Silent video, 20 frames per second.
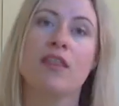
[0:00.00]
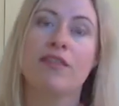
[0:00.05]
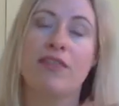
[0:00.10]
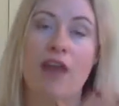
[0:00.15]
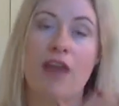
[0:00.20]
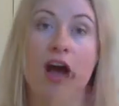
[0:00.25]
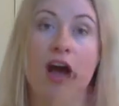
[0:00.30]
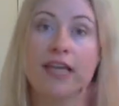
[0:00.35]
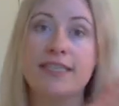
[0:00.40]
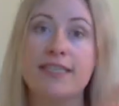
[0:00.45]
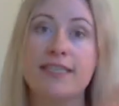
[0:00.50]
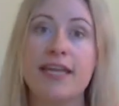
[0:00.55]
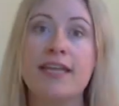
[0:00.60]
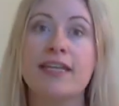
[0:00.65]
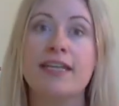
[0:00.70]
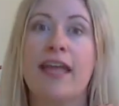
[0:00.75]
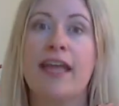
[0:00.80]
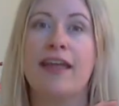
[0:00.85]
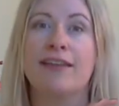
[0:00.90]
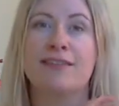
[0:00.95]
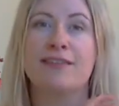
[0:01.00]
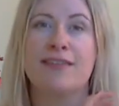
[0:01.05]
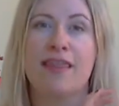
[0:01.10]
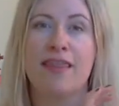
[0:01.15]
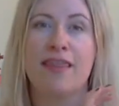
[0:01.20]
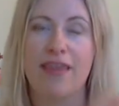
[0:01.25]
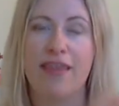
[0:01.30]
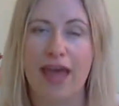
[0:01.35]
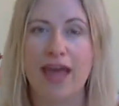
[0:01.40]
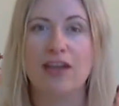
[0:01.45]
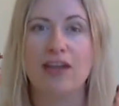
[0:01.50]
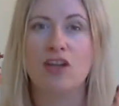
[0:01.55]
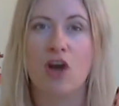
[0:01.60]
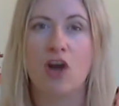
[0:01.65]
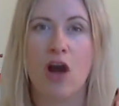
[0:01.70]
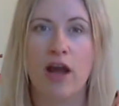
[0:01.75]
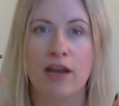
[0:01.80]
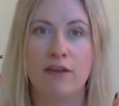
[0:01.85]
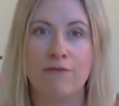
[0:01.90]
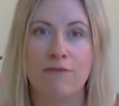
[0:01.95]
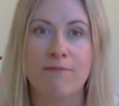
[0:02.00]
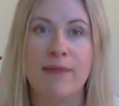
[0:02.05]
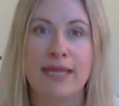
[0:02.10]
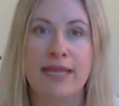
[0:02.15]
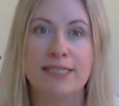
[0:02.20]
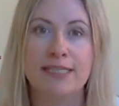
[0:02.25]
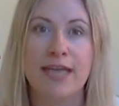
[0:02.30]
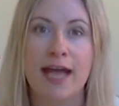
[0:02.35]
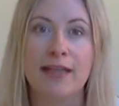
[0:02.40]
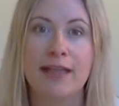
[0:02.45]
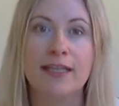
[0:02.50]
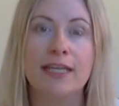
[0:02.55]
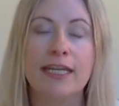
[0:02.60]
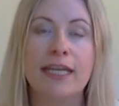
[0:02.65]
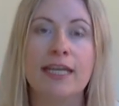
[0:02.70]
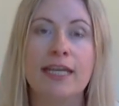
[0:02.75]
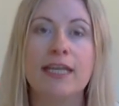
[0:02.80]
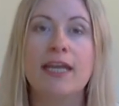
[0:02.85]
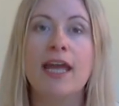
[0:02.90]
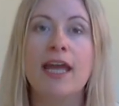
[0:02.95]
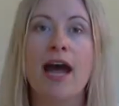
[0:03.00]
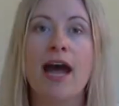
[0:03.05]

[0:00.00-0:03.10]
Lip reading: That I stand against that kind of mentality.